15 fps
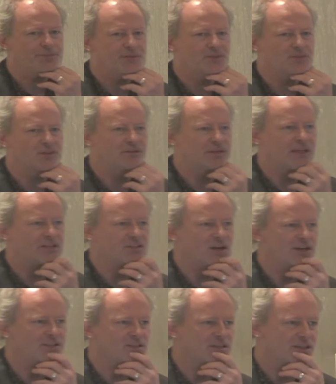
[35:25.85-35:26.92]
sort of
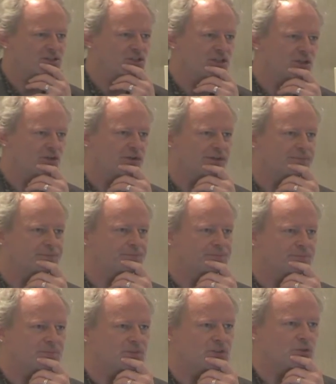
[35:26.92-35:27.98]
science and engineering
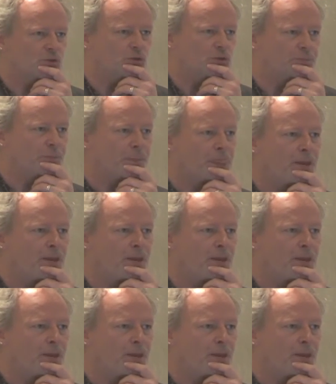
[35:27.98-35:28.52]
school.